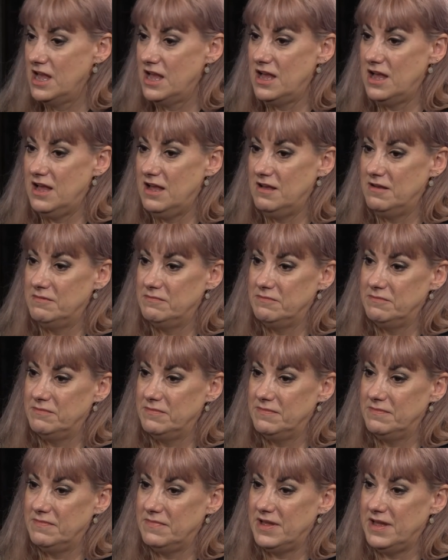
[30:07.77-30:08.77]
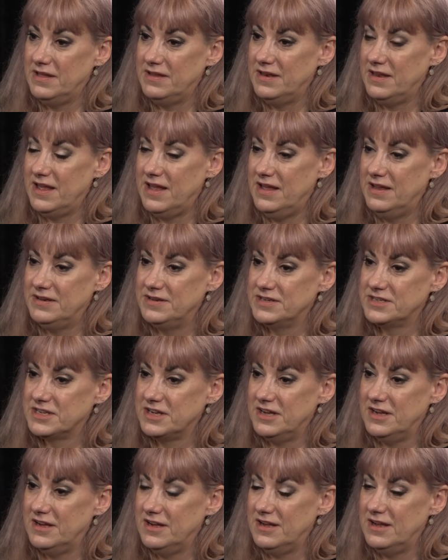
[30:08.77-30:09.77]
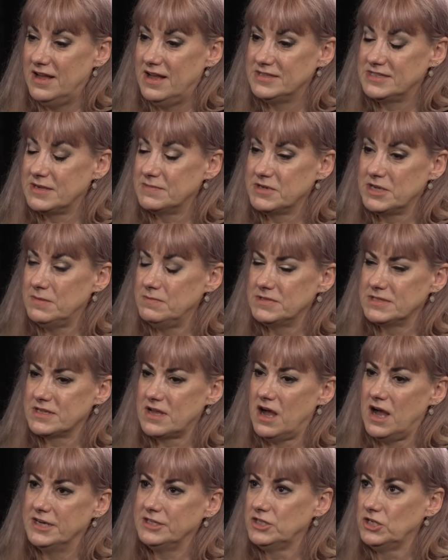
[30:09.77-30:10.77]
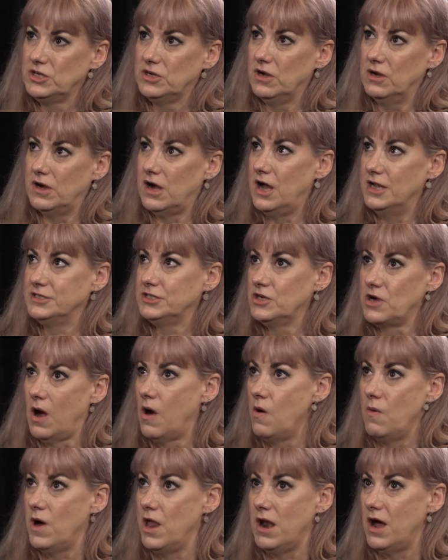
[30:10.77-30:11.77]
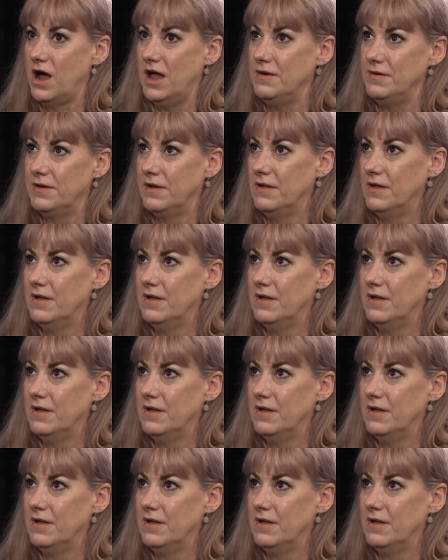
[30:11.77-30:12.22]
Um, and uh, and sometimes I'd I'd go and I'd